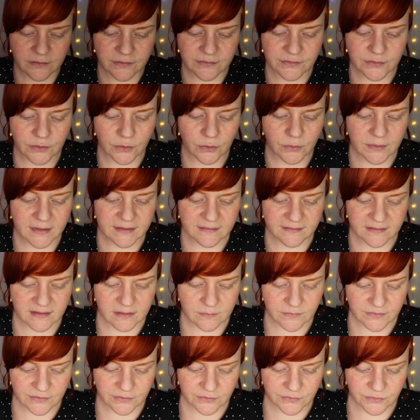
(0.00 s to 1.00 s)
So it
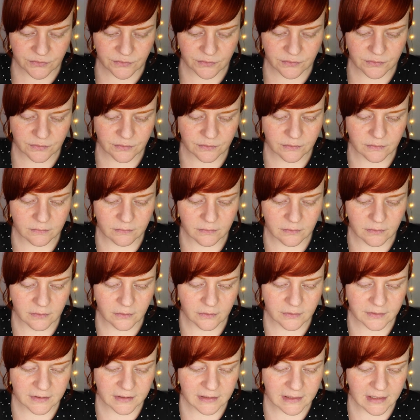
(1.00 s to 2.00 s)
seems to
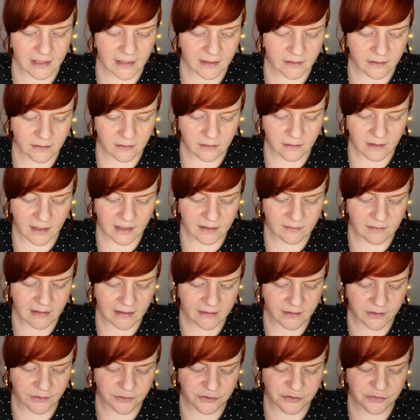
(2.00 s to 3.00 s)
look like kind of
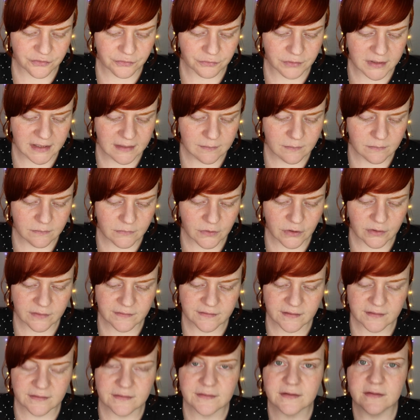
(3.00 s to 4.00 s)
like a cream
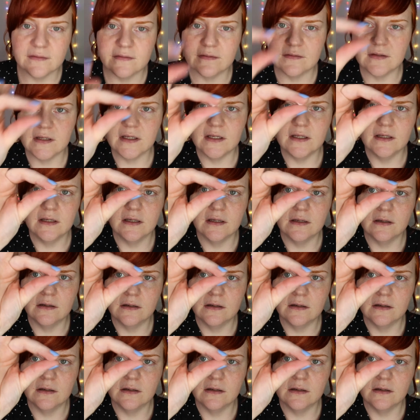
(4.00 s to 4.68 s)
consistency.